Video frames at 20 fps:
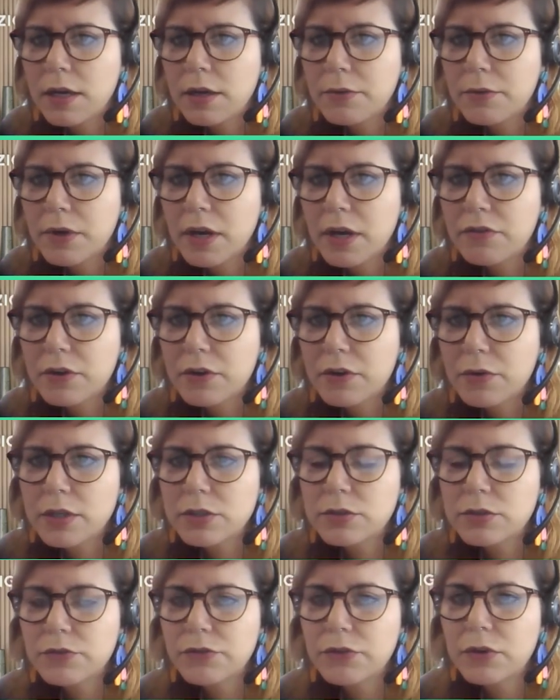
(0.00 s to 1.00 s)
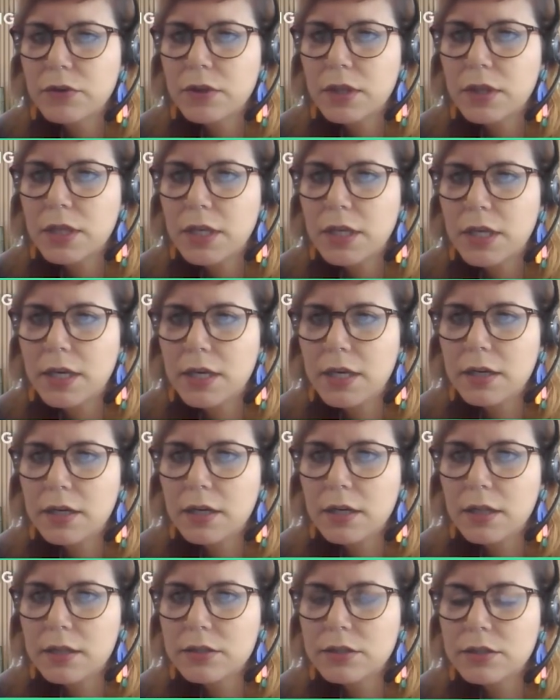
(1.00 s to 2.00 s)
We have a question from
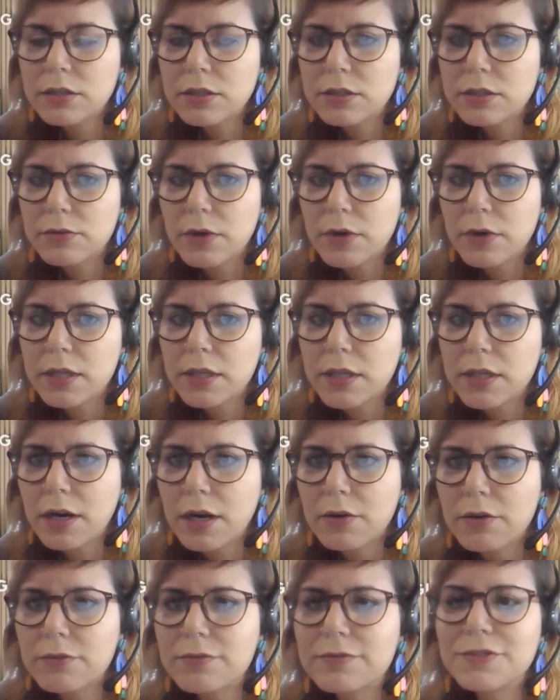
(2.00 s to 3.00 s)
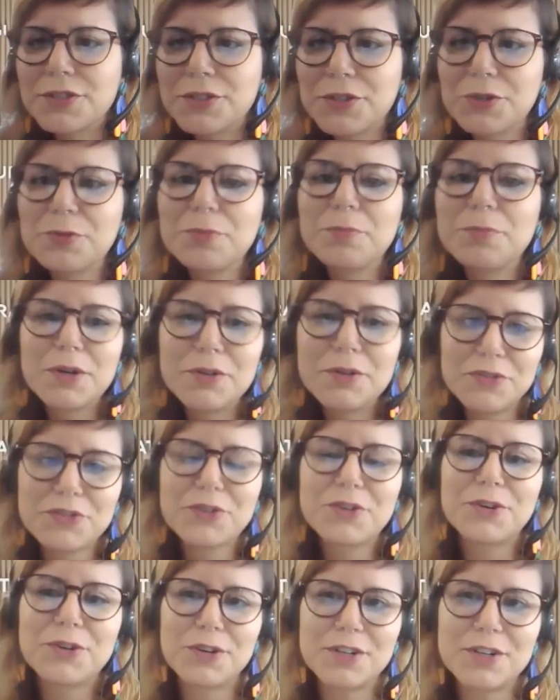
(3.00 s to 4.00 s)
Leah just right now. So both
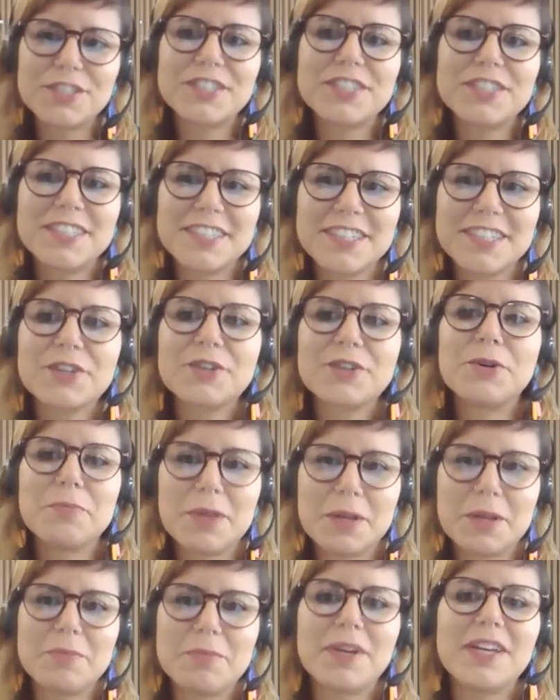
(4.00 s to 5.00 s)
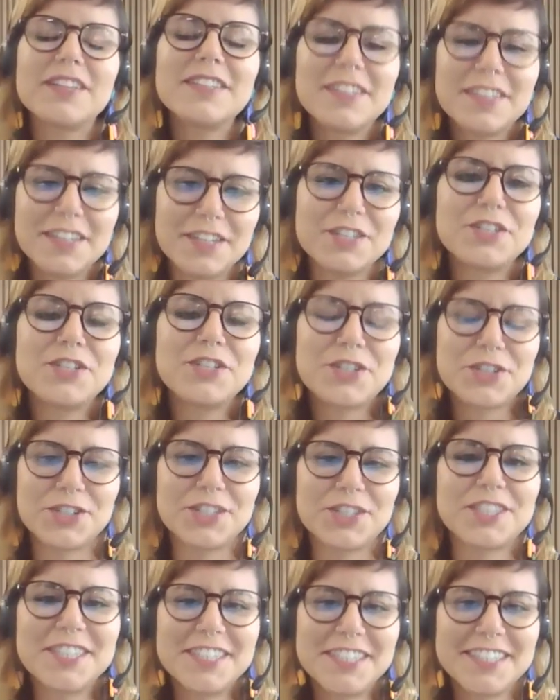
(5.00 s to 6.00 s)
courses complement each
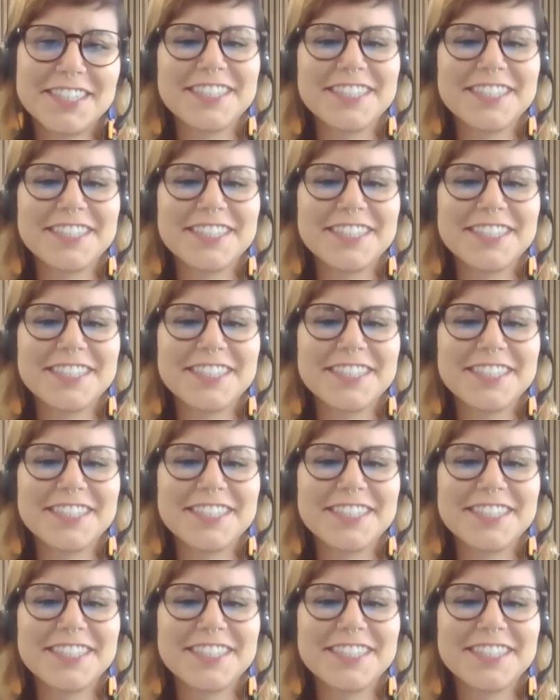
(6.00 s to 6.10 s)
other?